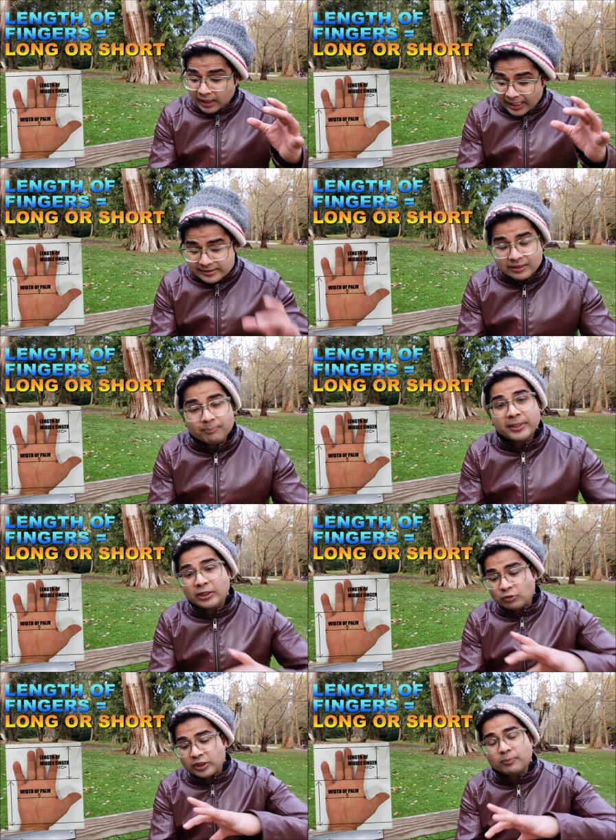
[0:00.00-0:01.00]
as
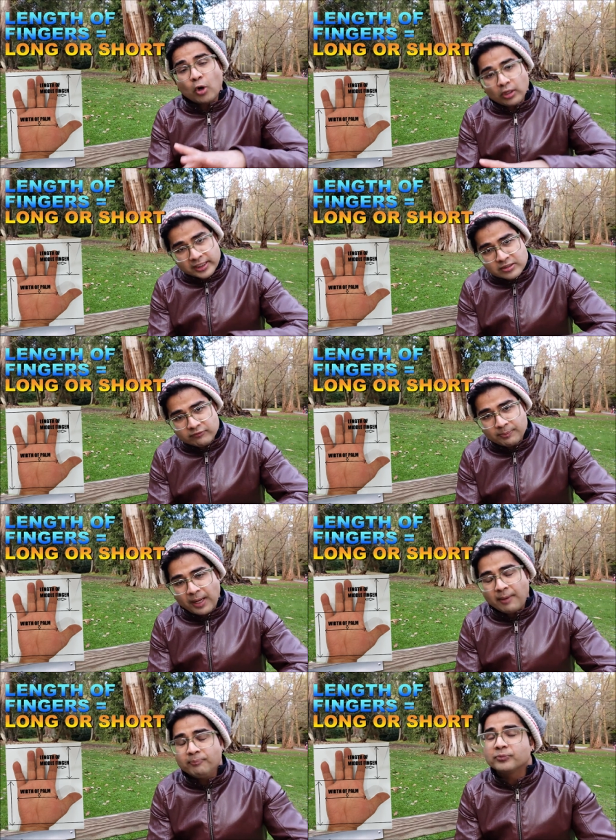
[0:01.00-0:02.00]
compared to the broadness of the
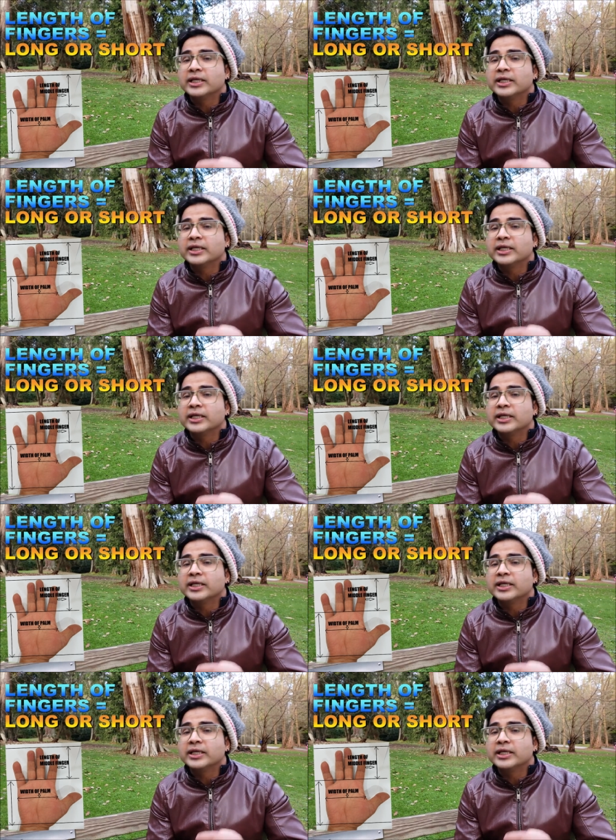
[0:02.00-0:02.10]
palm,